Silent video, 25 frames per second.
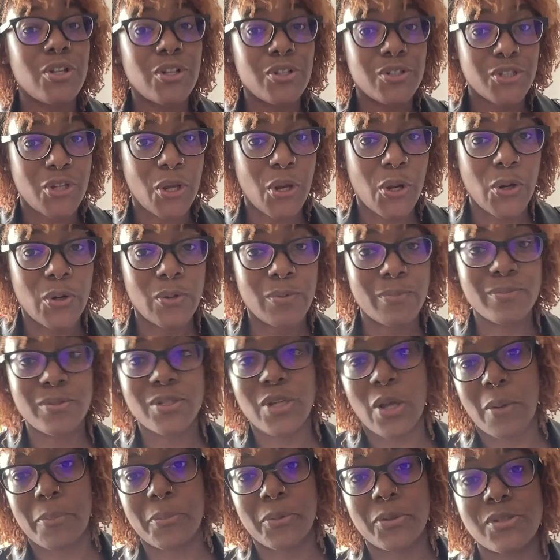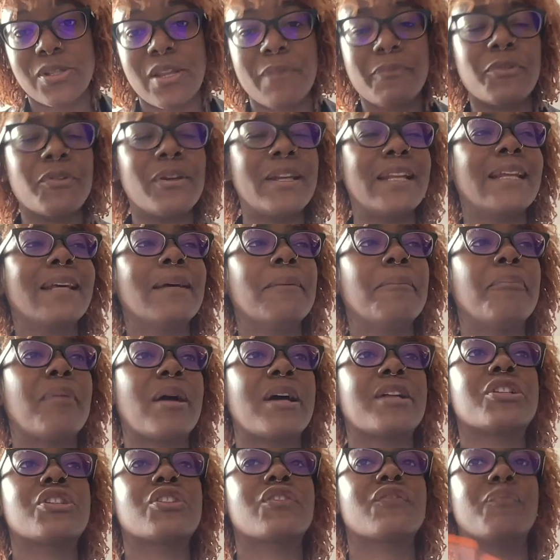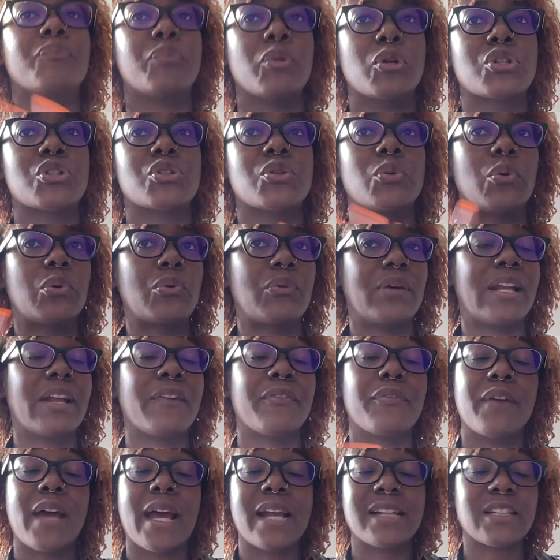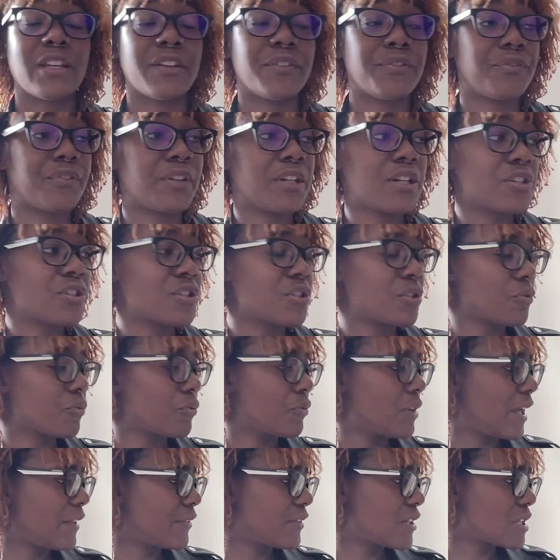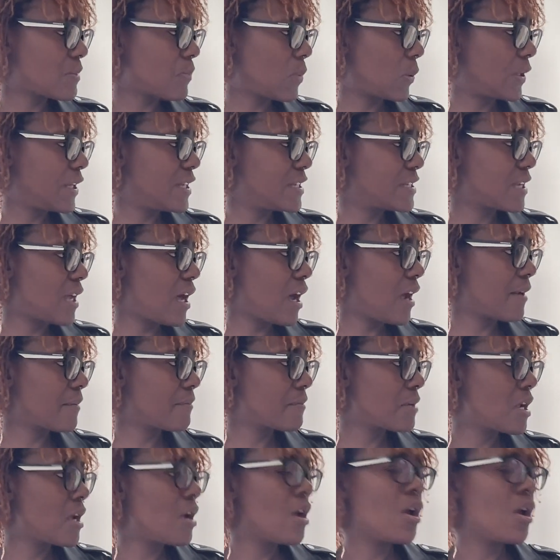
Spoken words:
Tome Topples. I'm reading a bunch of books already. In fact, I finished at this point in time